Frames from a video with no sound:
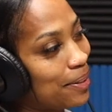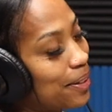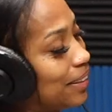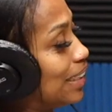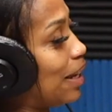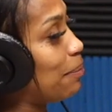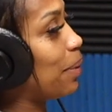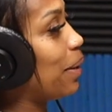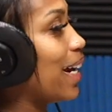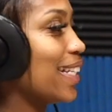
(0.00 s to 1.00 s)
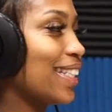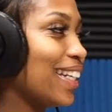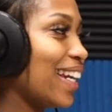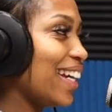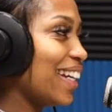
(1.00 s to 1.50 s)
We gotta stop
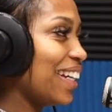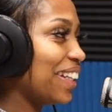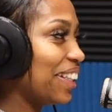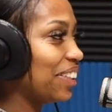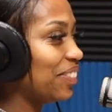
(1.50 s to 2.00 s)
procrastinating.